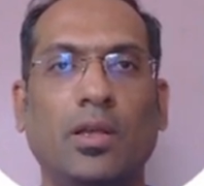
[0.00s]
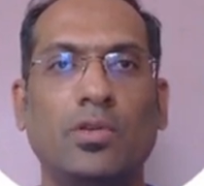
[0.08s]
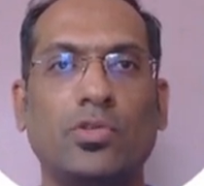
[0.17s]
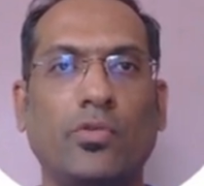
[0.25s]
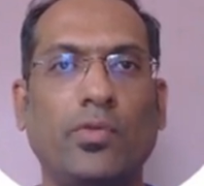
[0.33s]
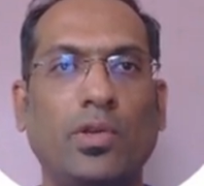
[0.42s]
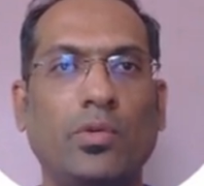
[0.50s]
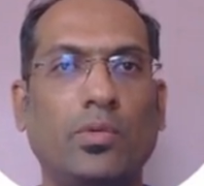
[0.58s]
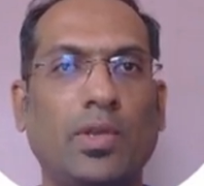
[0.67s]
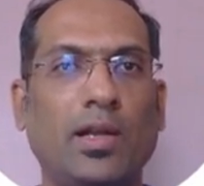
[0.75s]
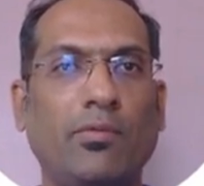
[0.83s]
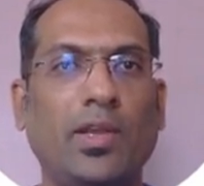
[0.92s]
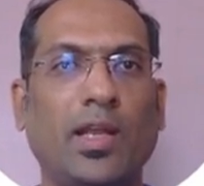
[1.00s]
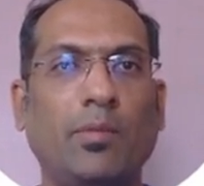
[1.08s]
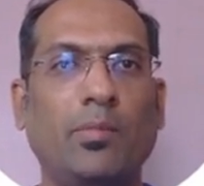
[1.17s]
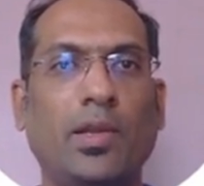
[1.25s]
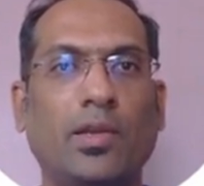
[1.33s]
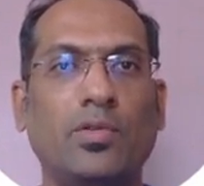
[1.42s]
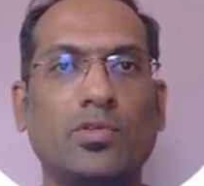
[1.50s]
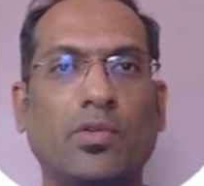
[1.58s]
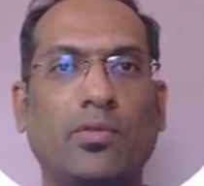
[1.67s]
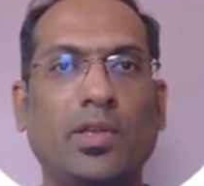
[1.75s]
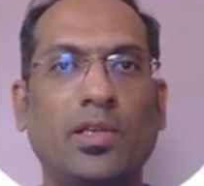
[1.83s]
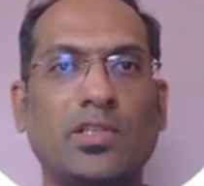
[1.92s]
So we know that we can make use
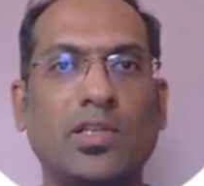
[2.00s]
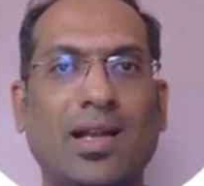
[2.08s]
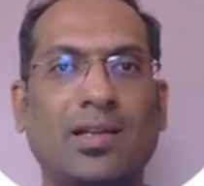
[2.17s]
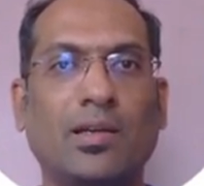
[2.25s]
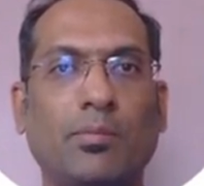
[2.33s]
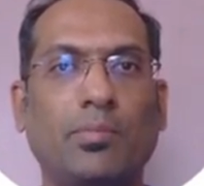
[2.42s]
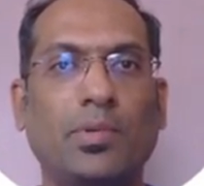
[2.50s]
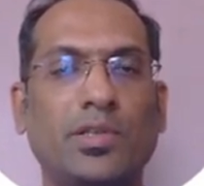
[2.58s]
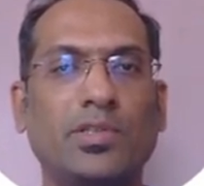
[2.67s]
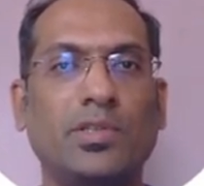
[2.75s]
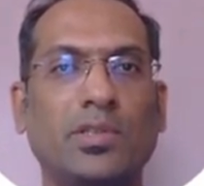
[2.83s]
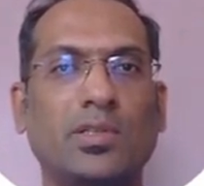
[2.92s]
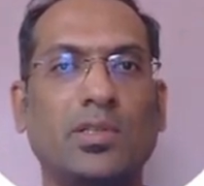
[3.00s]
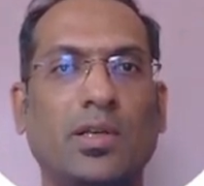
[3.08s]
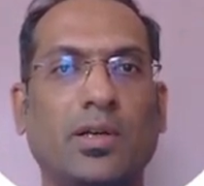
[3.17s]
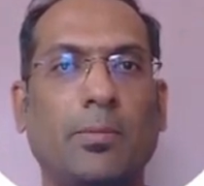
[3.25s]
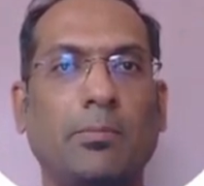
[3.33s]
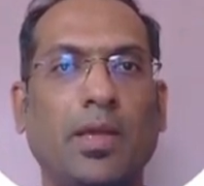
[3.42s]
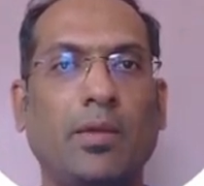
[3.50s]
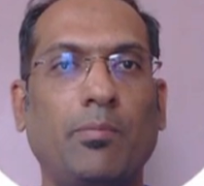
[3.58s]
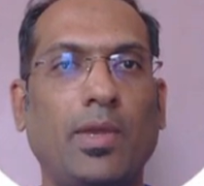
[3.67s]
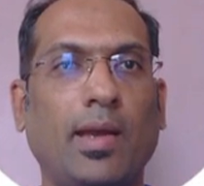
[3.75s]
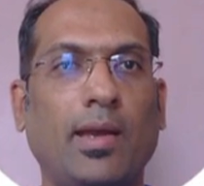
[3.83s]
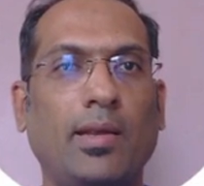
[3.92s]
of the chat completions
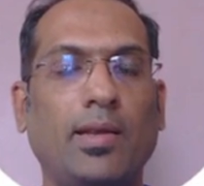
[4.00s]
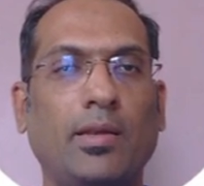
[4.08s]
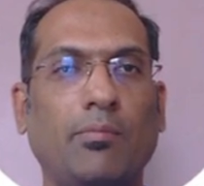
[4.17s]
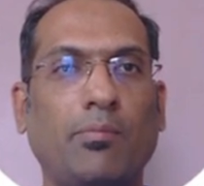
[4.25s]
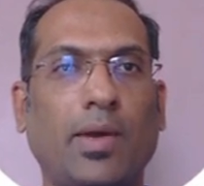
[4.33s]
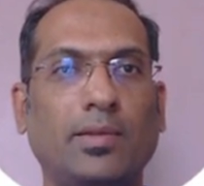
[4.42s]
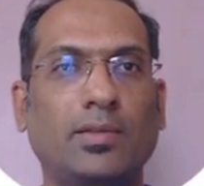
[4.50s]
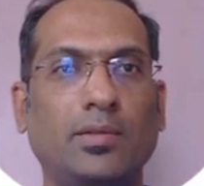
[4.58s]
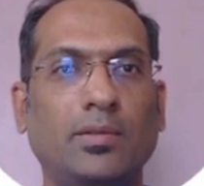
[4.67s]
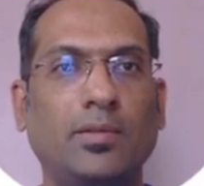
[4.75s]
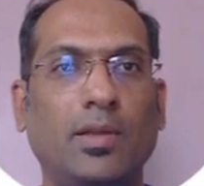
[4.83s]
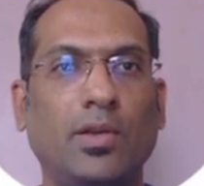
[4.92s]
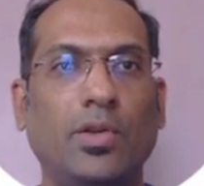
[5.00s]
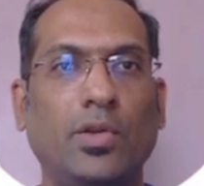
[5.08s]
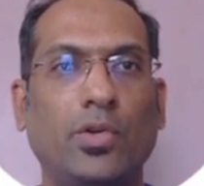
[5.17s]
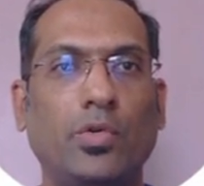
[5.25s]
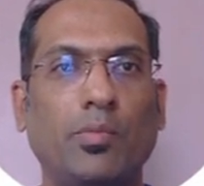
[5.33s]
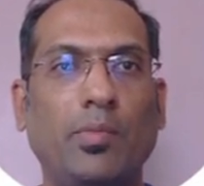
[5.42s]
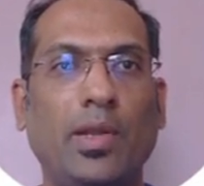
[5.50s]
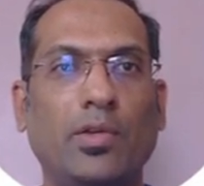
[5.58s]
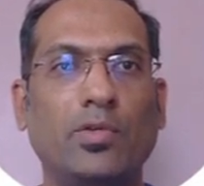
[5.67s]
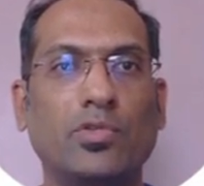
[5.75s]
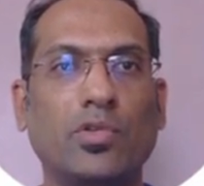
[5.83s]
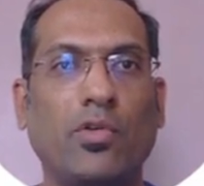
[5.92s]
API in Python to make
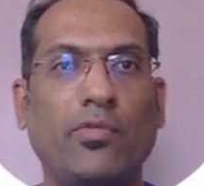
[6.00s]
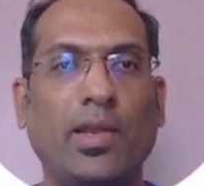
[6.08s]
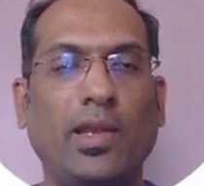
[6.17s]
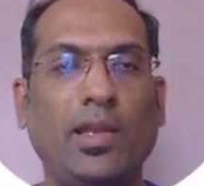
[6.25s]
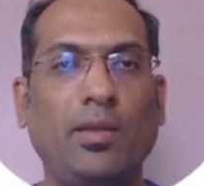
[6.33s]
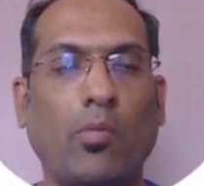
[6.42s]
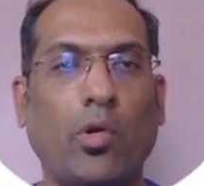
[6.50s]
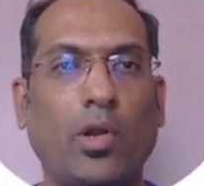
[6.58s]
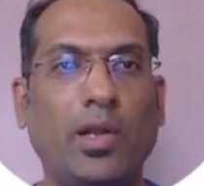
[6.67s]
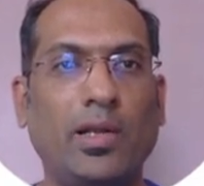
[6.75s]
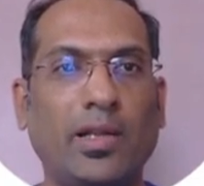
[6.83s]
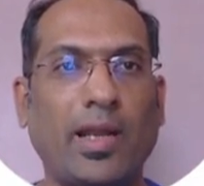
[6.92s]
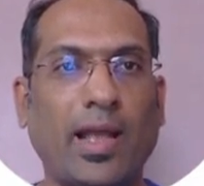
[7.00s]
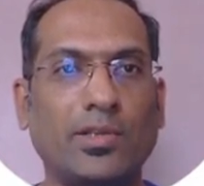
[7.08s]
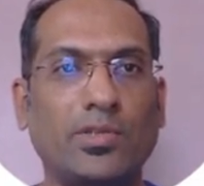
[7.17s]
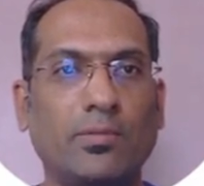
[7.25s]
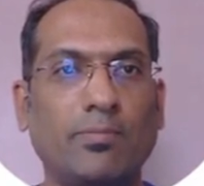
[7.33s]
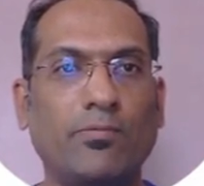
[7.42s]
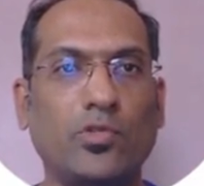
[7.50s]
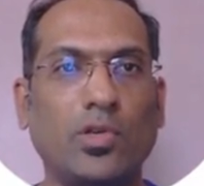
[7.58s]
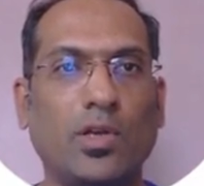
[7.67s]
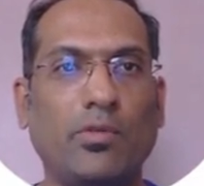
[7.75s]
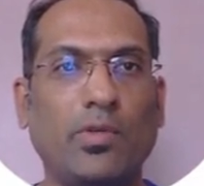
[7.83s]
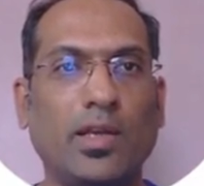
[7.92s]
use of any model interaction. So
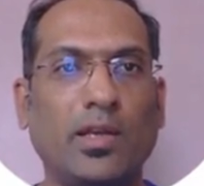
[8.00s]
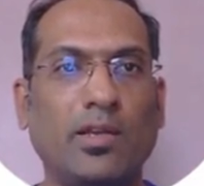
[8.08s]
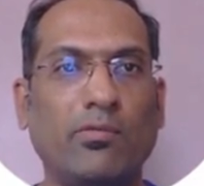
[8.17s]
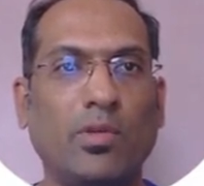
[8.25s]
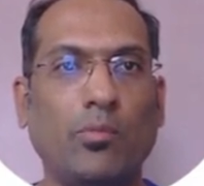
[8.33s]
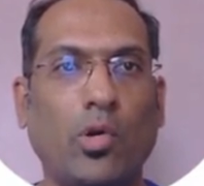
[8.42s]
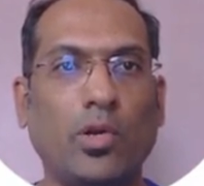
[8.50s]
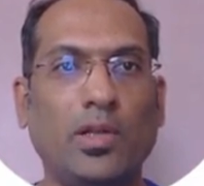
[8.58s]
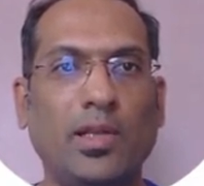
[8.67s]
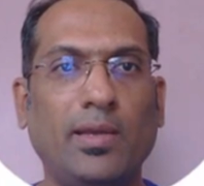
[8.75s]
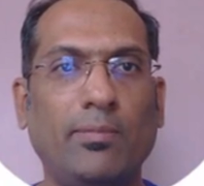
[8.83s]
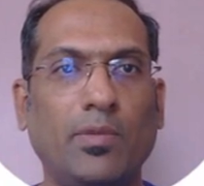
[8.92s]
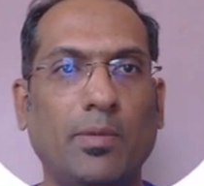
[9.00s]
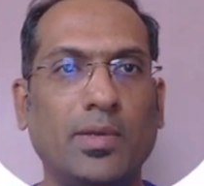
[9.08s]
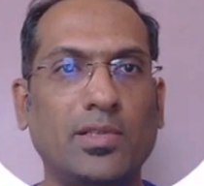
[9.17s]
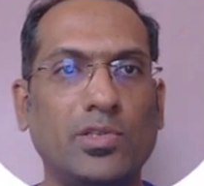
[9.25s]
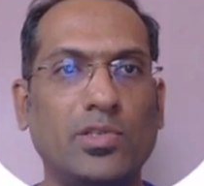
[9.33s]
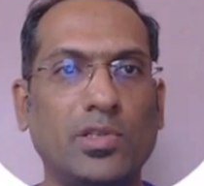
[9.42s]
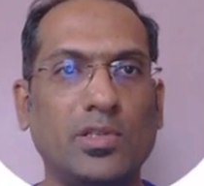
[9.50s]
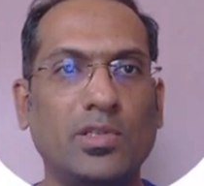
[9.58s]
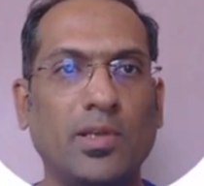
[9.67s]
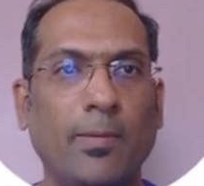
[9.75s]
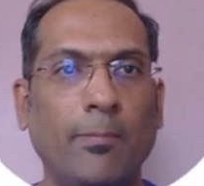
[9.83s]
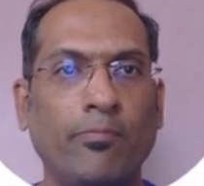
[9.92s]
here we can give the model name, the
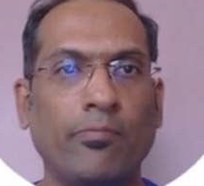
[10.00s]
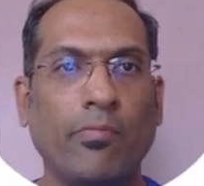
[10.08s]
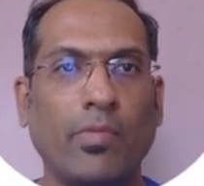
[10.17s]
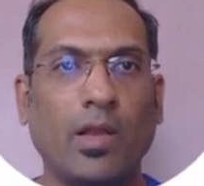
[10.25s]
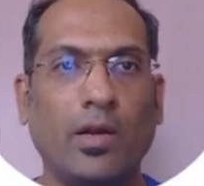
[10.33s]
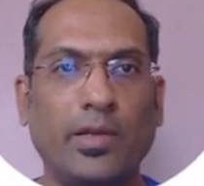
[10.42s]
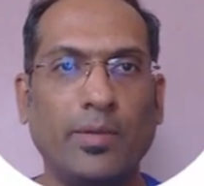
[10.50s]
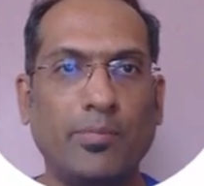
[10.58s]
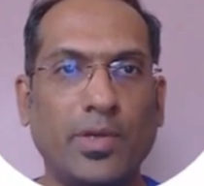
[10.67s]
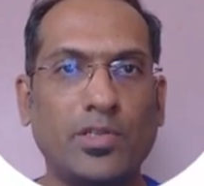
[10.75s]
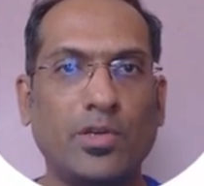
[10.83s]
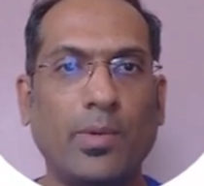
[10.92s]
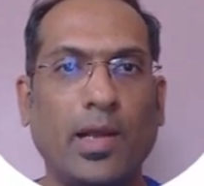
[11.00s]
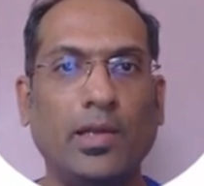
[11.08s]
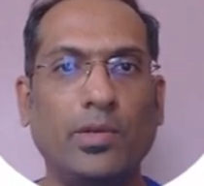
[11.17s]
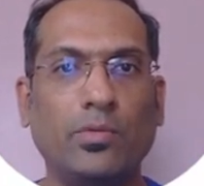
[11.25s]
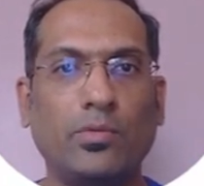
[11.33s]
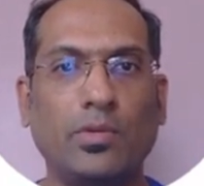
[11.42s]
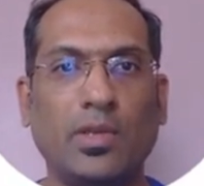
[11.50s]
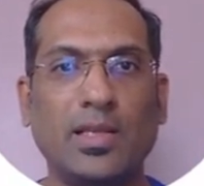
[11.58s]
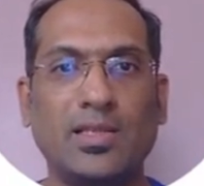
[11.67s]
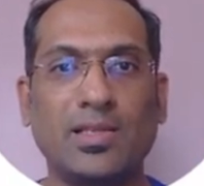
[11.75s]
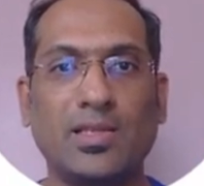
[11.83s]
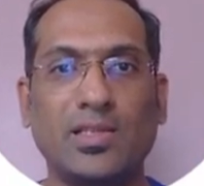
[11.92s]
messages, a temperature value. They
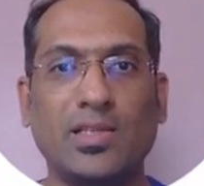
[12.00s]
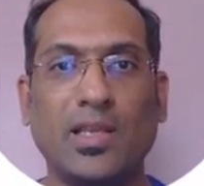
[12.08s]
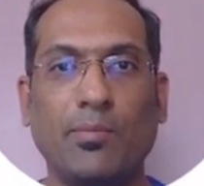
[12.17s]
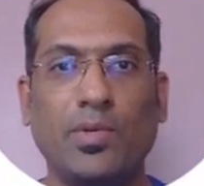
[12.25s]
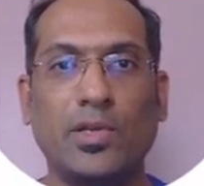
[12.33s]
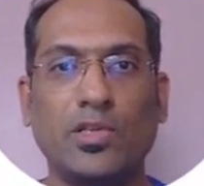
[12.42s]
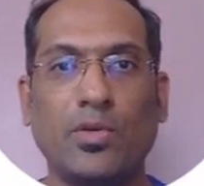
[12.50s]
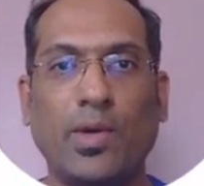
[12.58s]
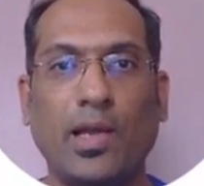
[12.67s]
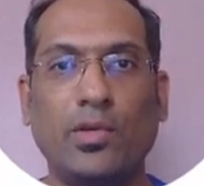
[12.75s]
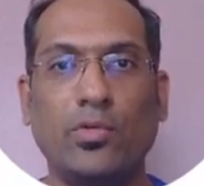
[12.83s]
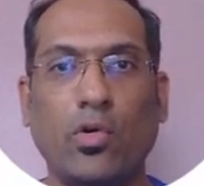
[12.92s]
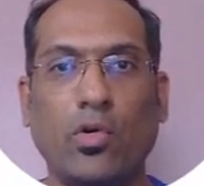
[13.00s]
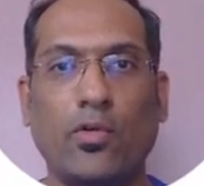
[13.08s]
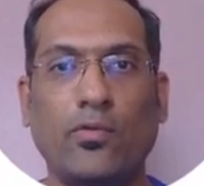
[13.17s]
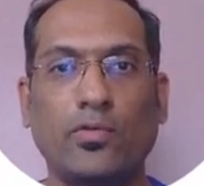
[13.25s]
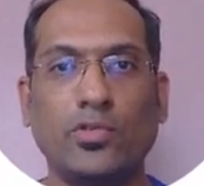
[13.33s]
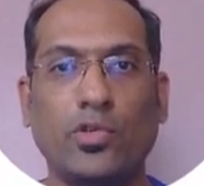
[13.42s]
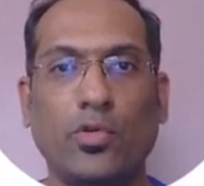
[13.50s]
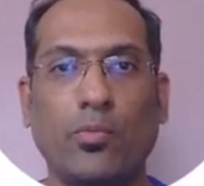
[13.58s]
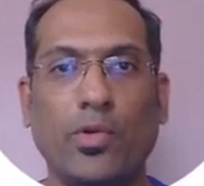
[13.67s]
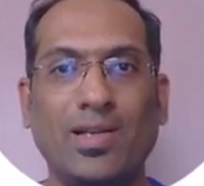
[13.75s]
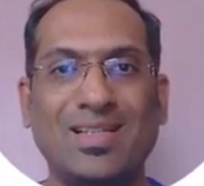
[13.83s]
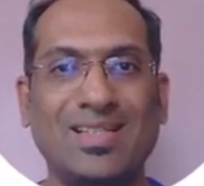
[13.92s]
suggest a temperature value of
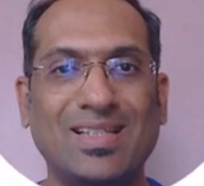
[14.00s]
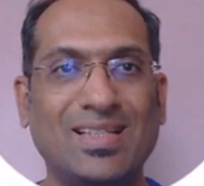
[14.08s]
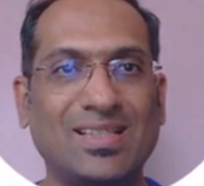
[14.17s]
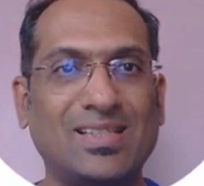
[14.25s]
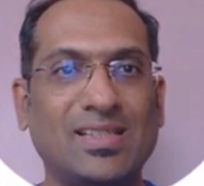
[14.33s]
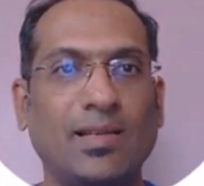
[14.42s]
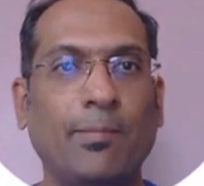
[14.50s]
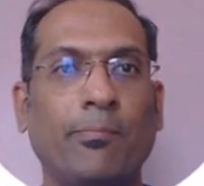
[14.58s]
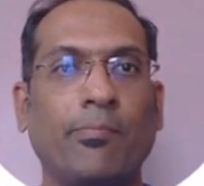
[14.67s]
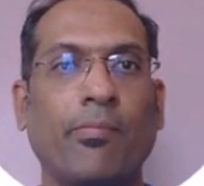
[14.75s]
0.6